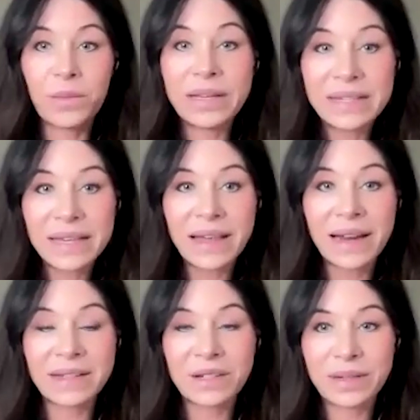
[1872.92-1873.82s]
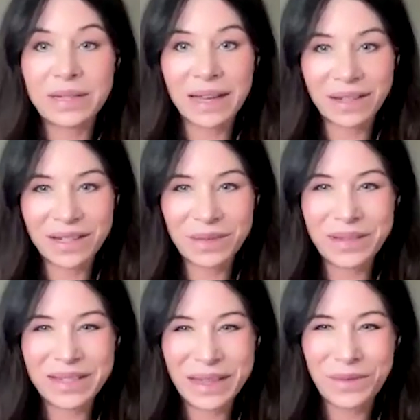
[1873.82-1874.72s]
we see that as dermatologists.
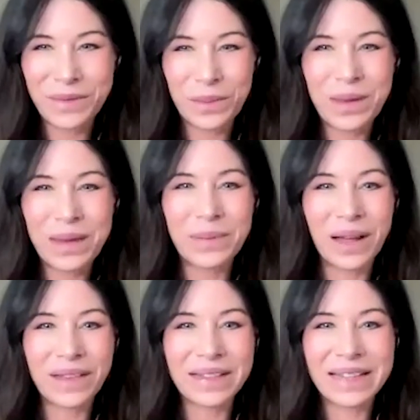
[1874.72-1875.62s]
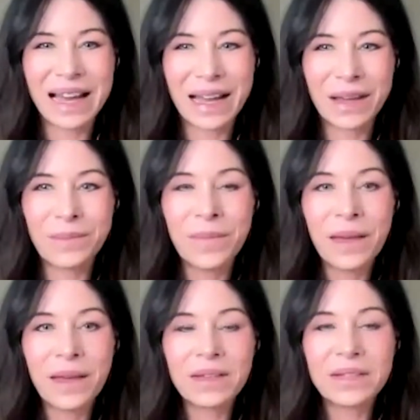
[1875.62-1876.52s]
We see the real people all the time.
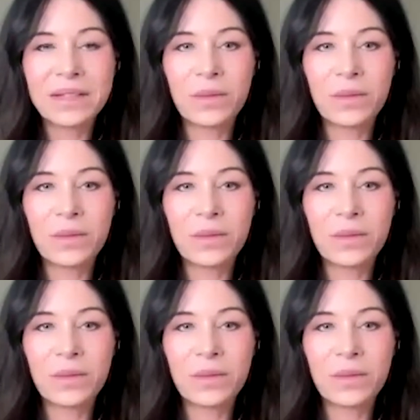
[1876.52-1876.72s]
So